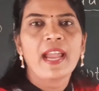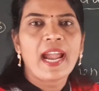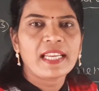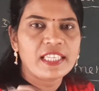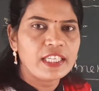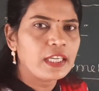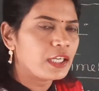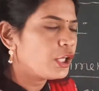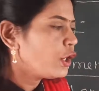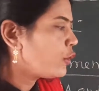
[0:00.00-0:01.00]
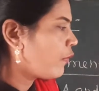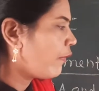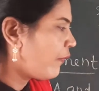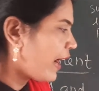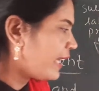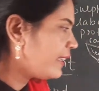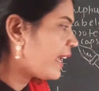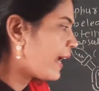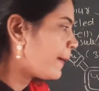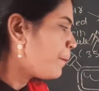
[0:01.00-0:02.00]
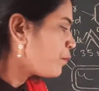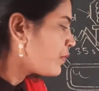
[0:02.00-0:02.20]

and here you will find that